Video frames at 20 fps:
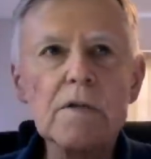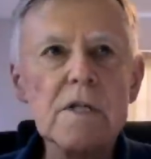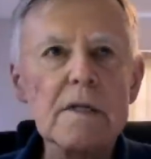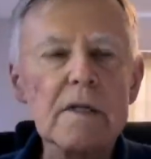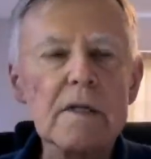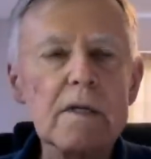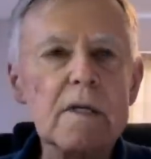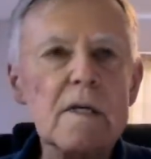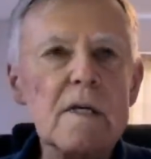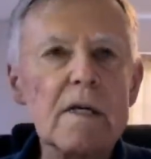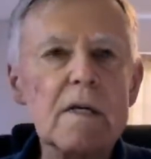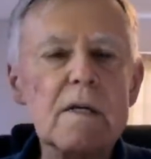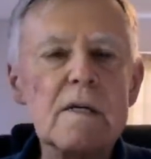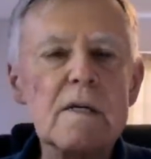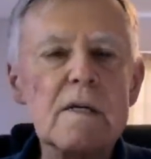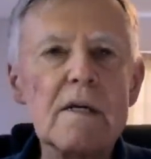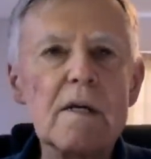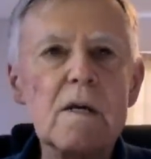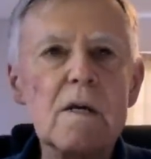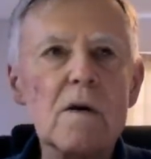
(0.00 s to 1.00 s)
he was, uh,
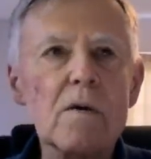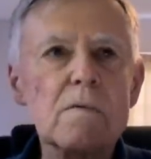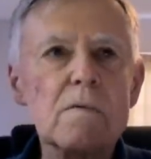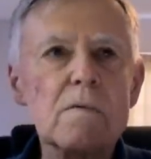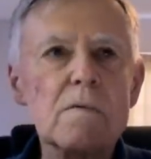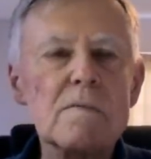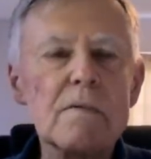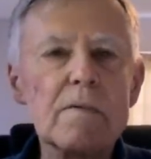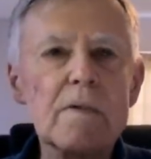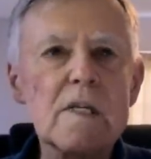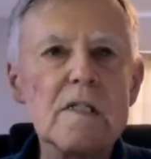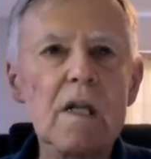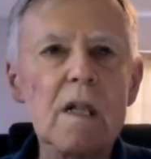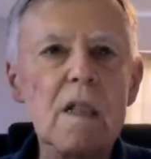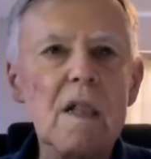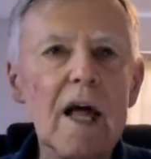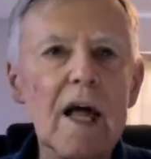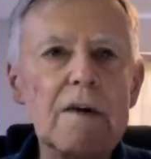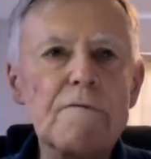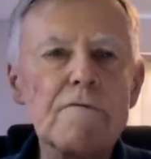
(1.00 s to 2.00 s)
you know,
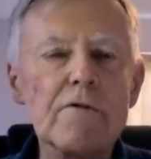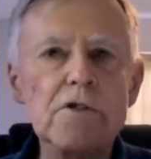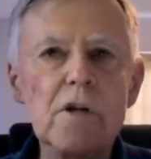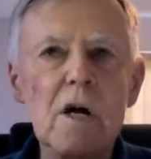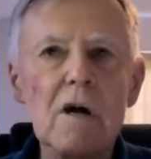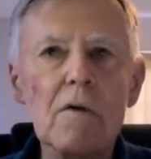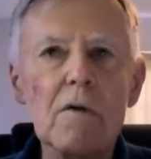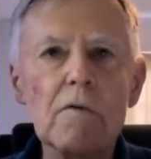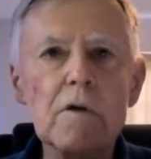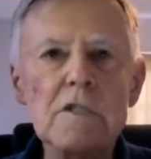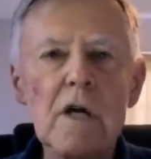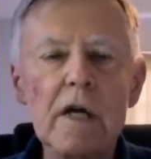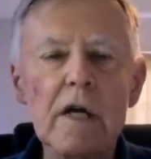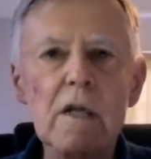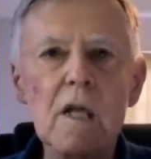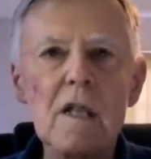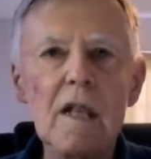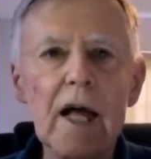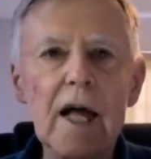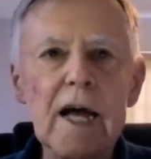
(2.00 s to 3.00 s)
his life was
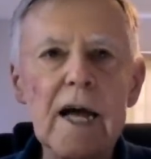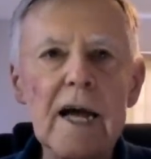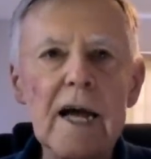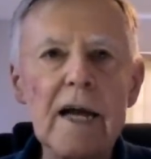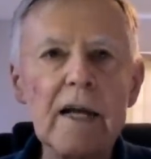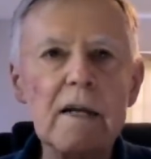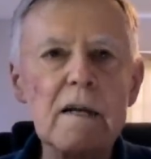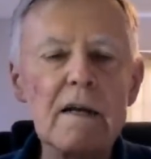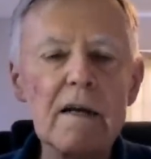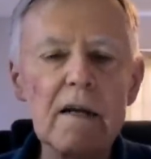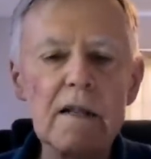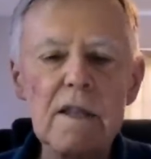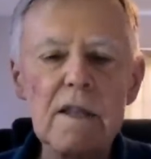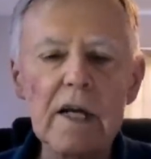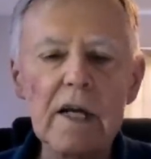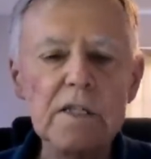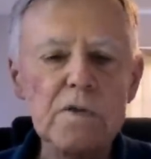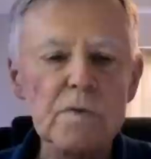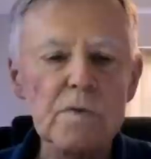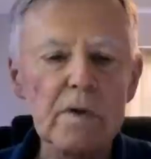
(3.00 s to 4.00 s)
always on the
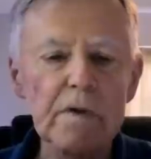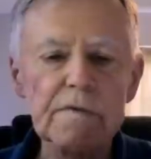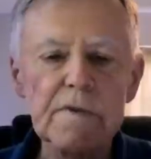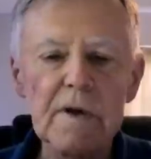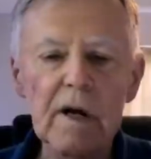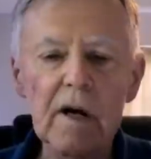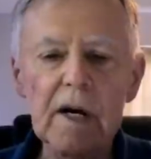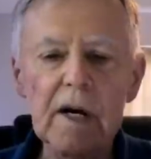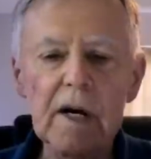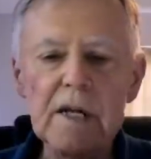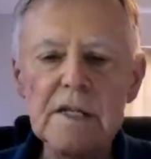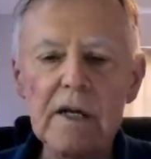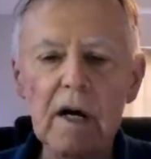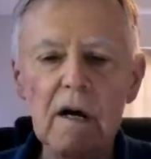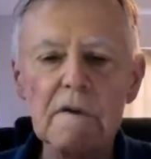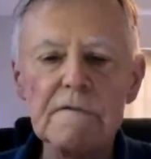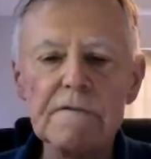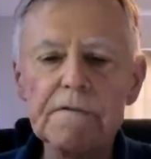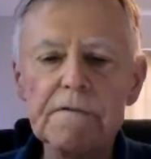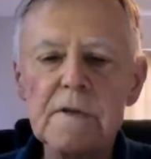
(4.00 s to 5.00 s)
line. Things were
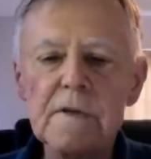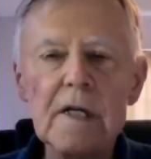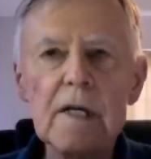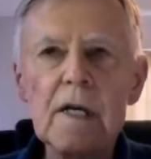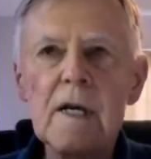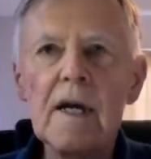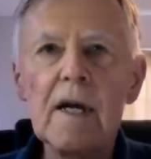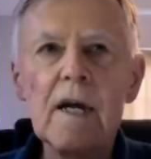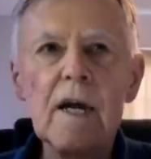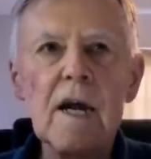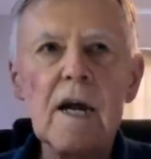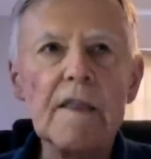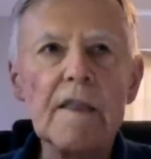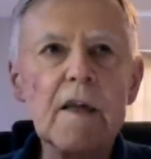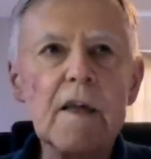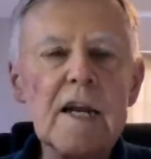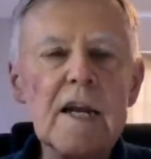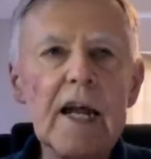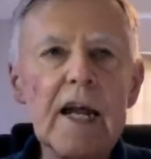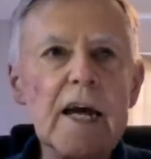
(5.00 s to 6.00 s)
very tough.
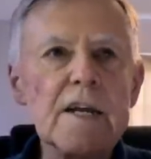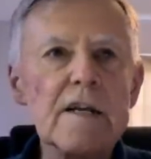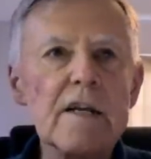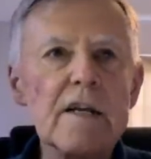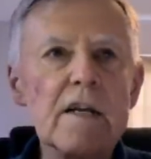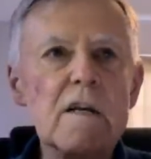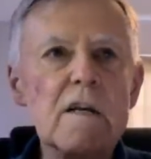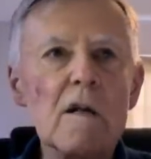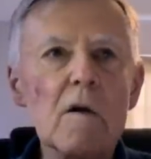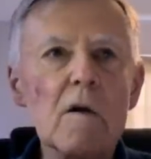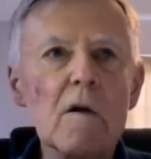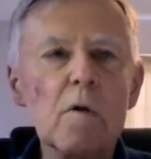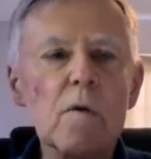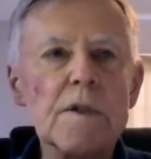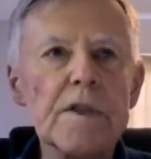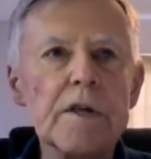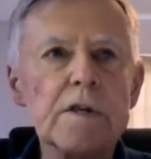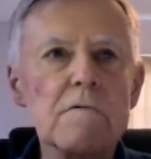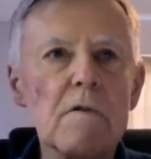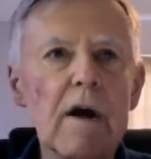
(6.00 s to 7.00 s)
And then he had to
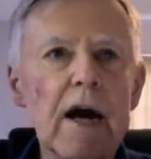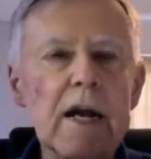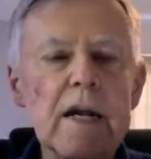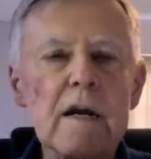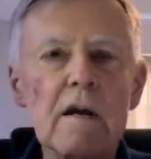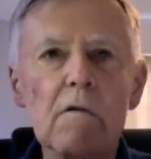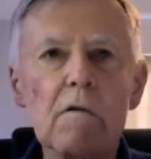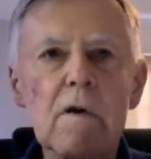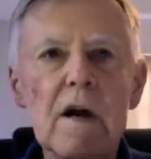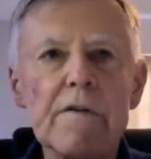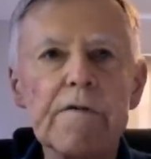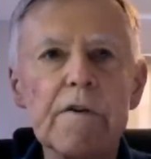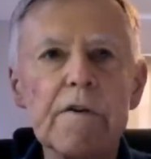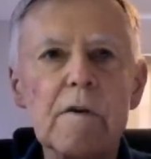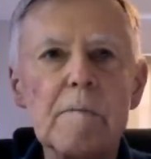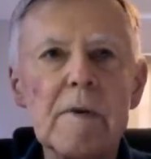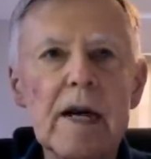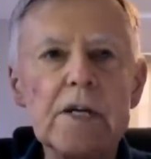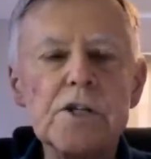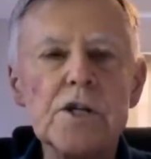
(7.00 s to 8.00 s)
deal with this radical
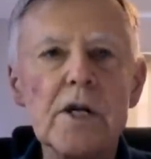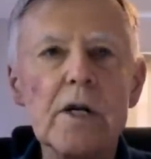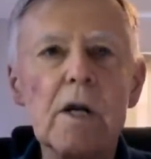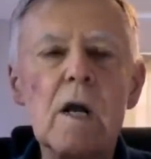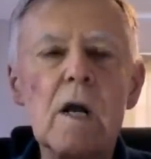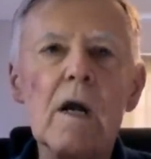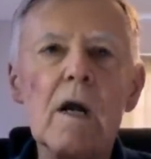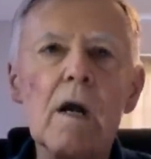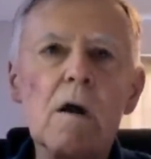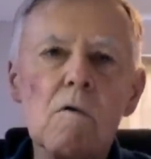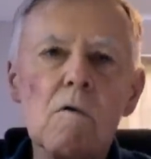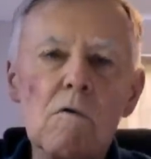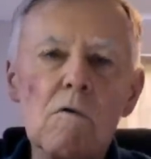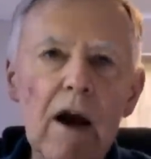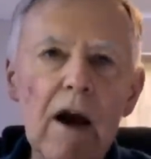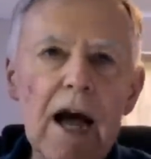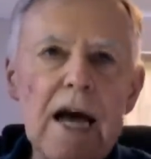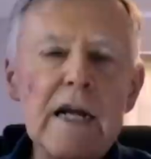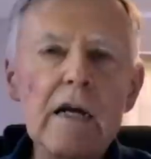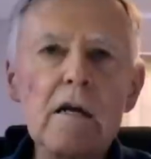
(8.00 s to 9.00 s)
reformation.
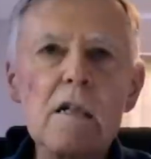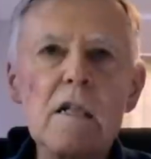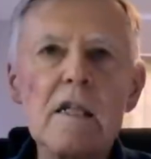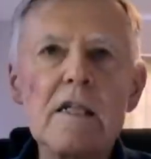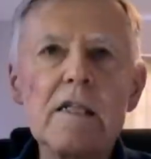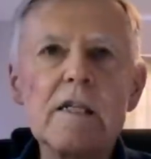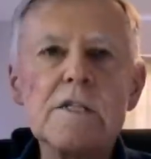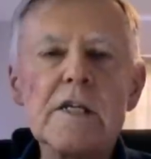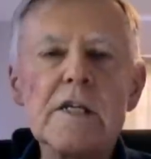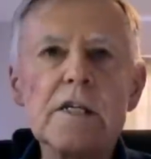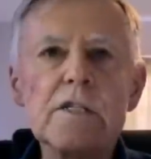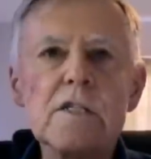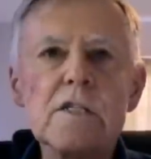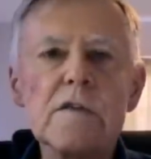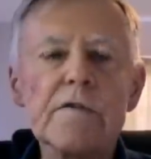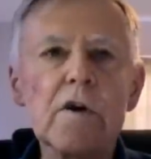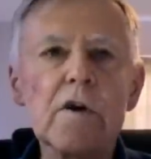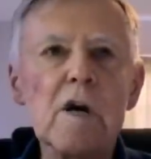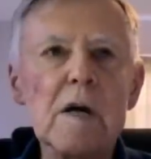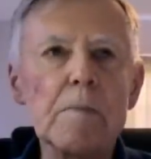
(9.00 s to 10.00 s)
Radical in the
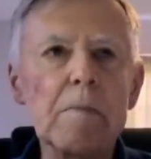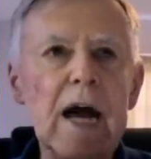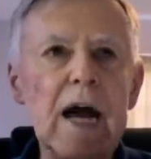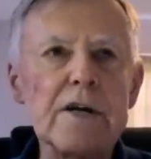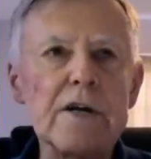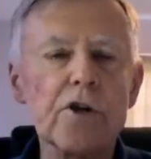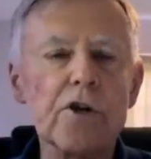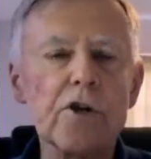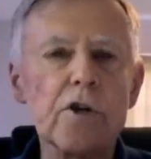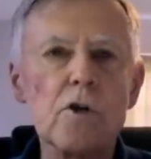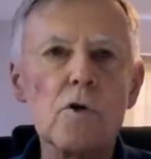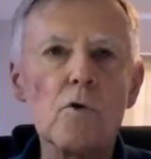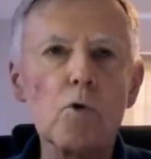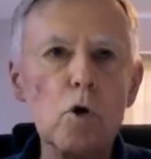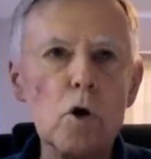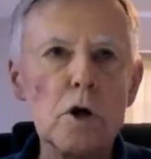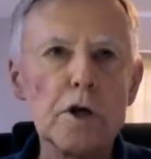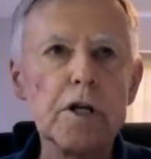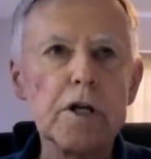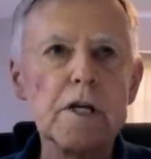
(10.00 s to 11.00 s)
sense of going back to
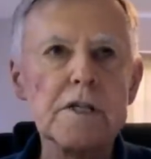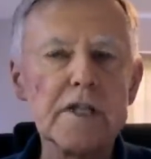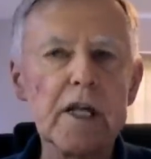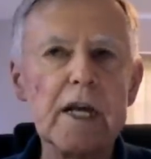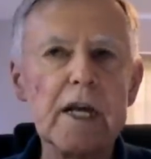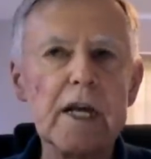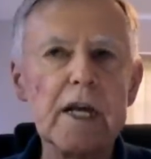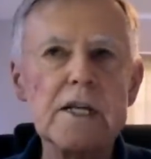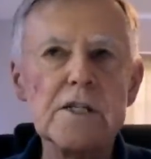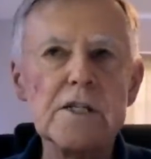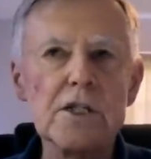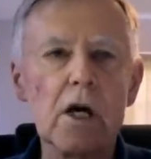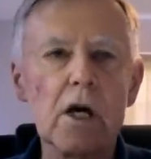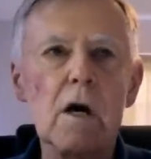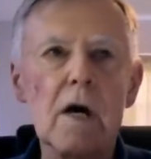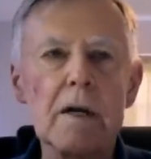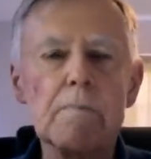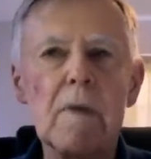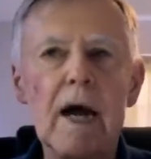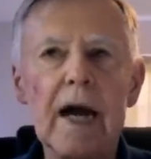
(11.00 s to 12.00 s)
the root as they
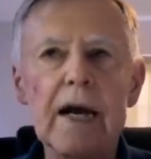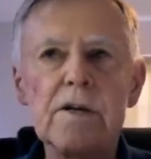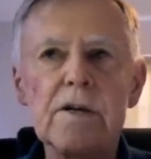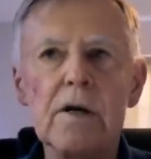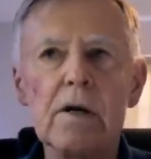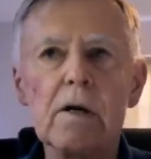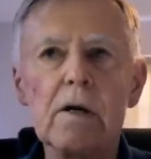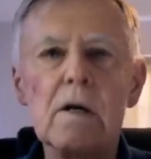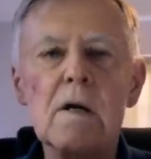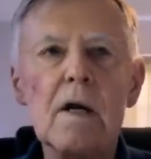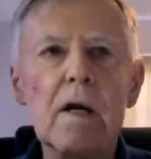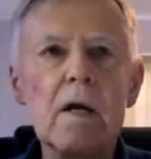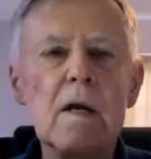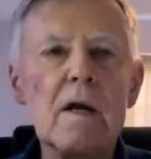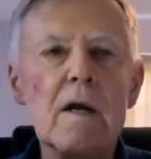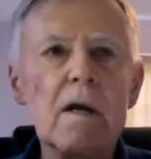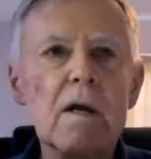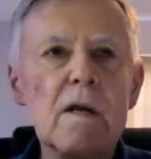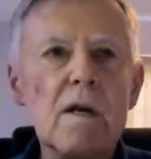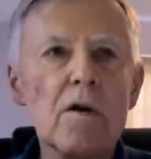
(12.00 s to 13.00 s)
saw it, back
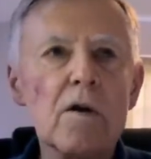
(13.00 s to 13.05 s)
to,